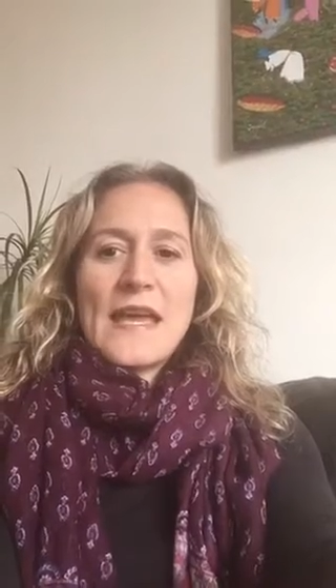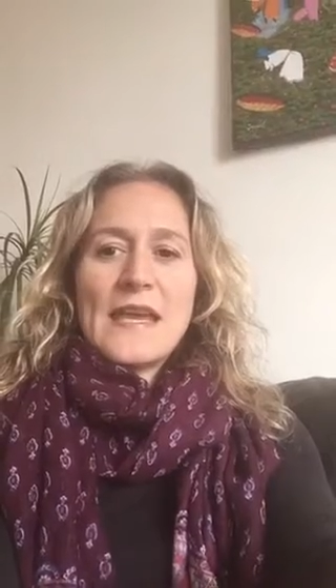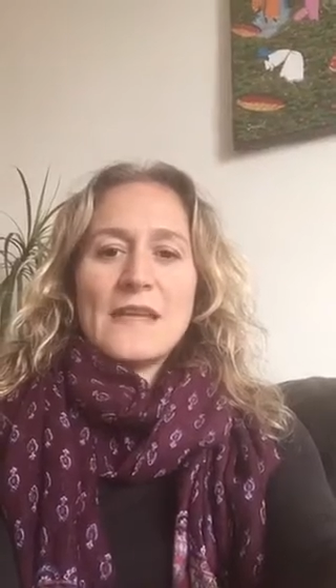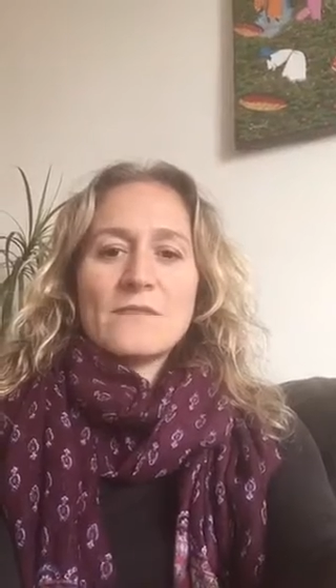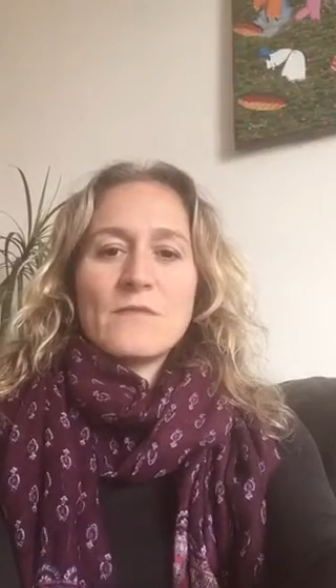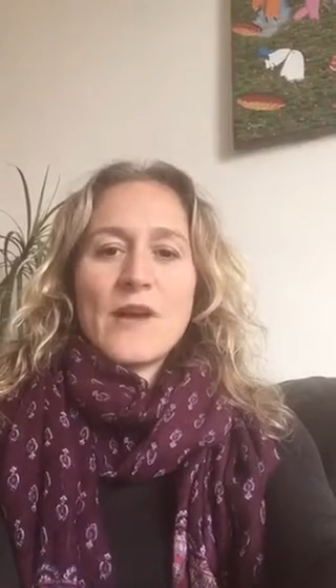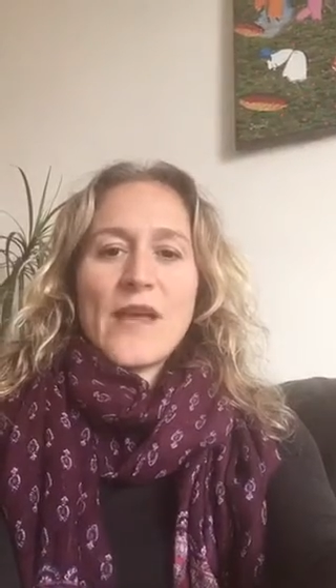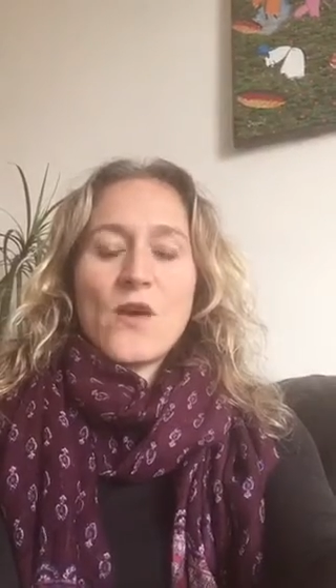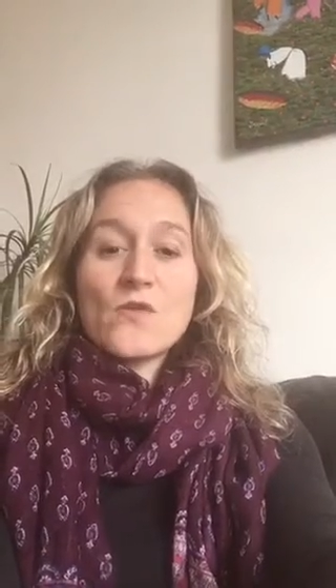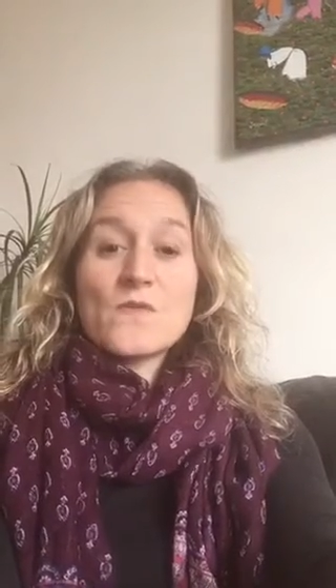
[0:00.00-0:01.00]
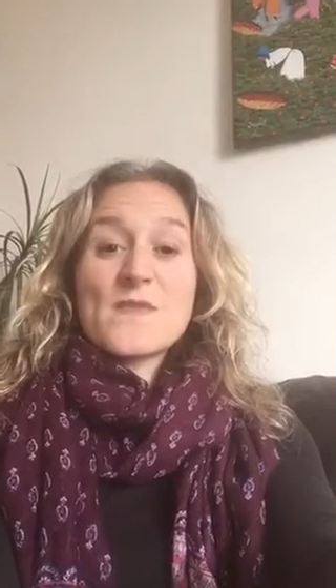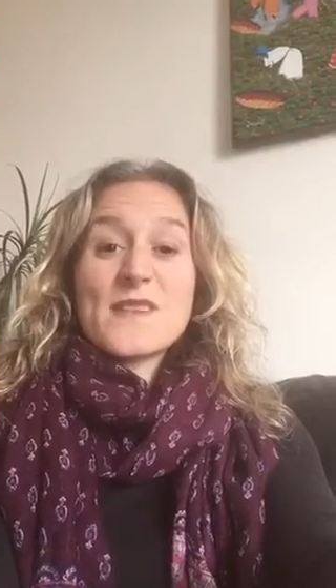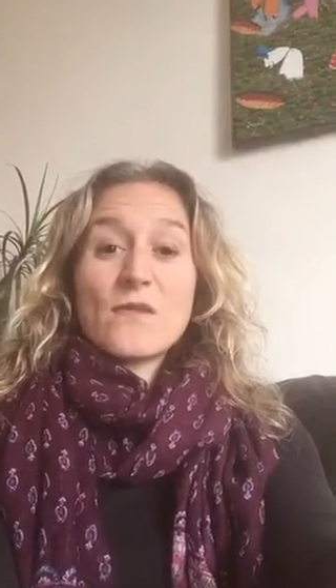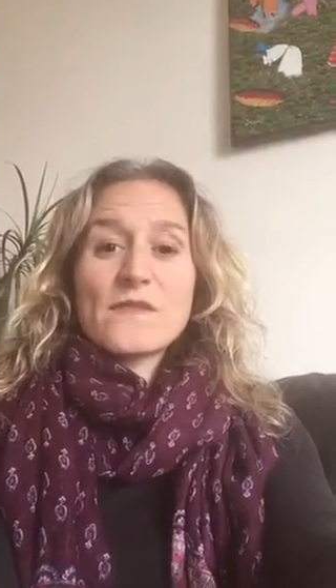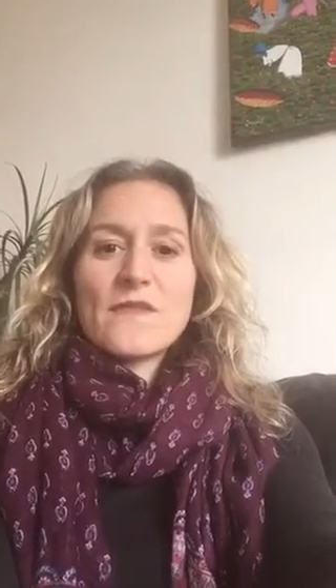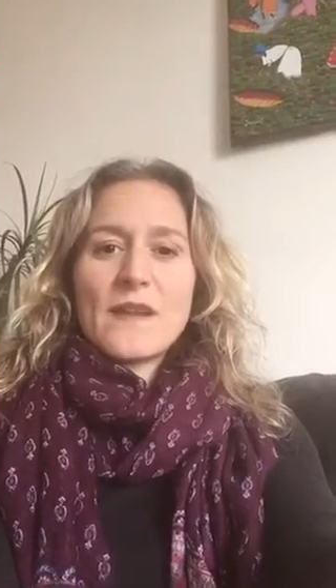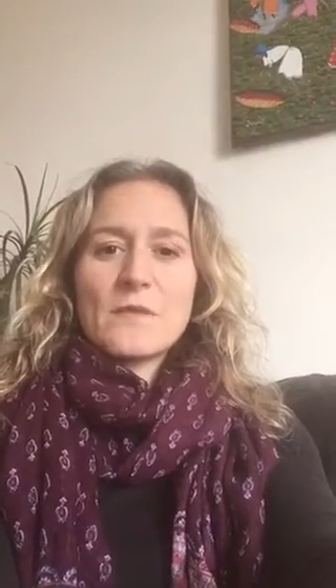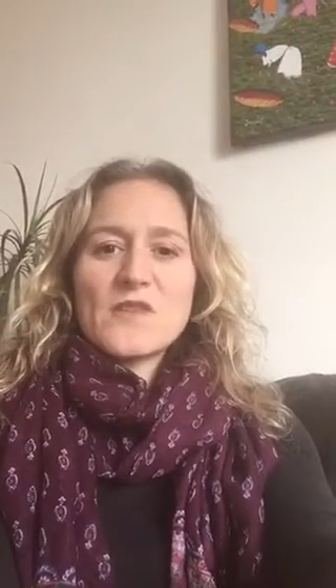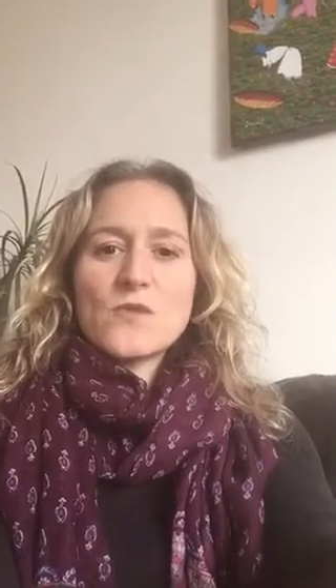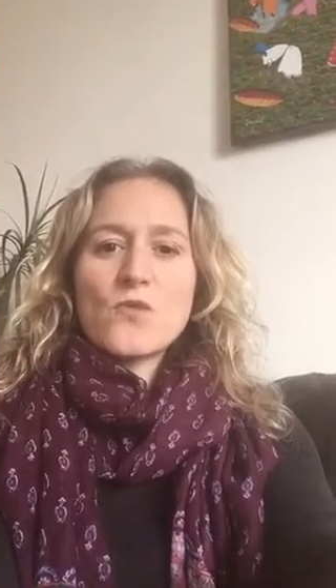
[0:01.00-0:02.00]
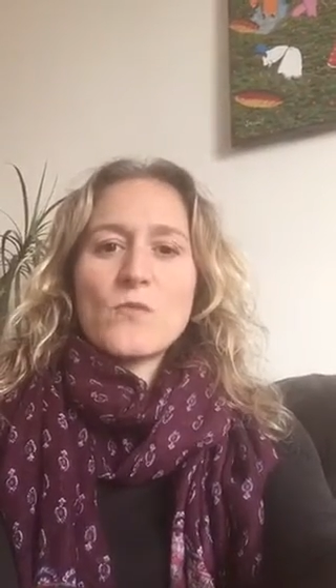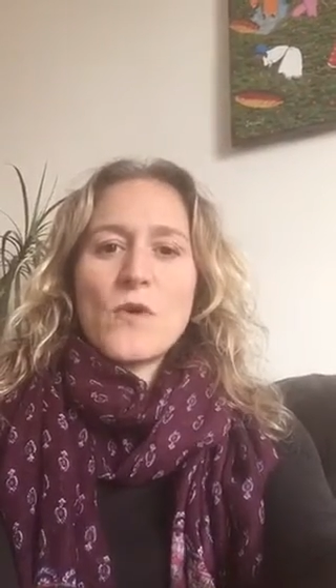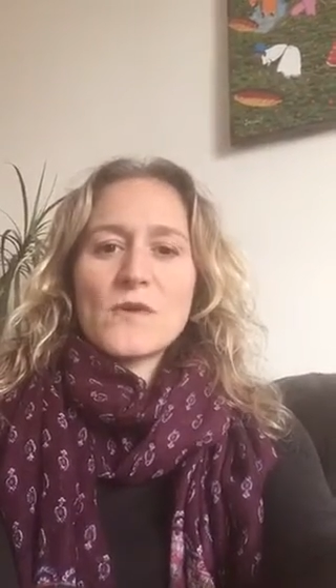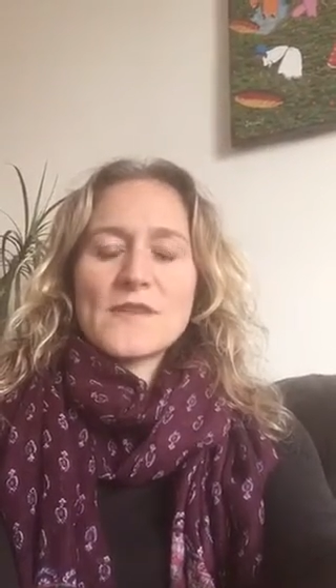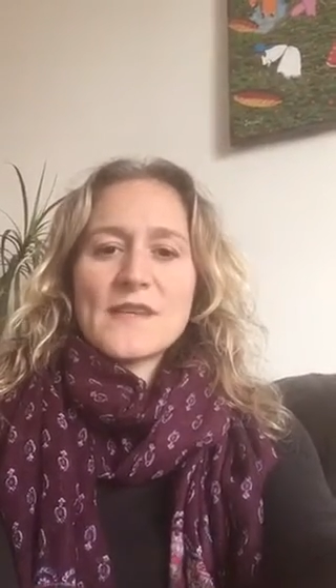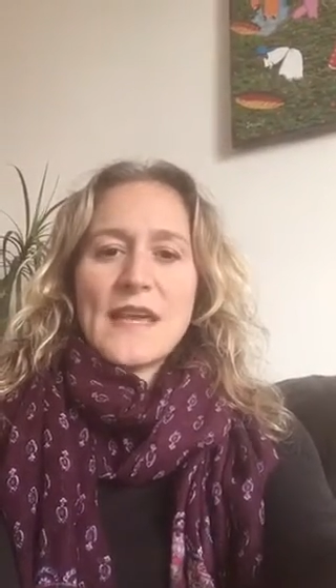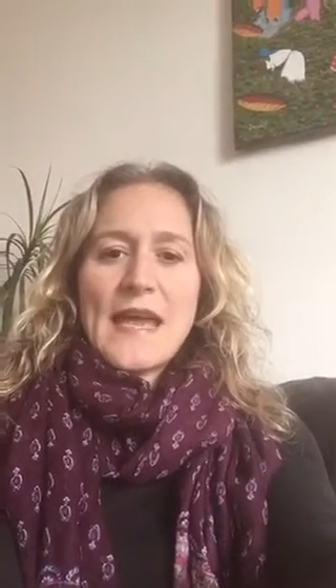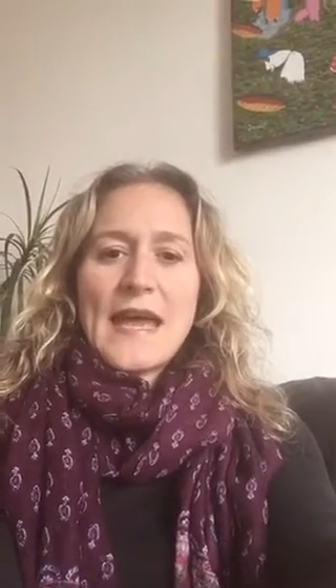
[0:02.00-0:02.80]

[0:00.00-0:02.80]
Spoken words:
in my whole self development toolbox,